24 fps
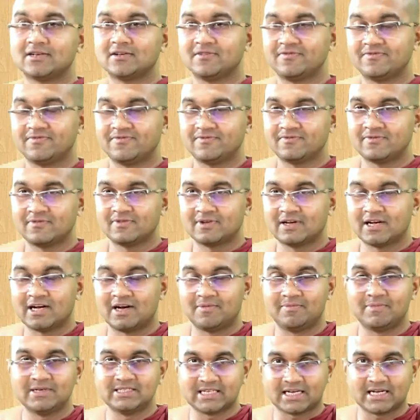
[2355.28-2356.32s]
of
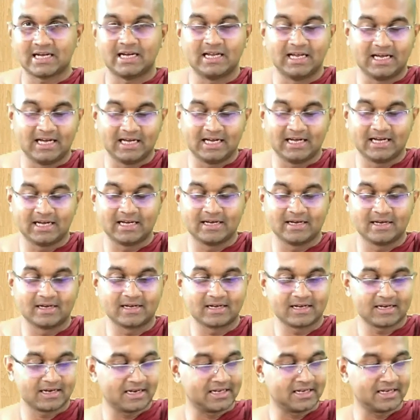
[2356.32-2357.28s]
Kamaja, uh,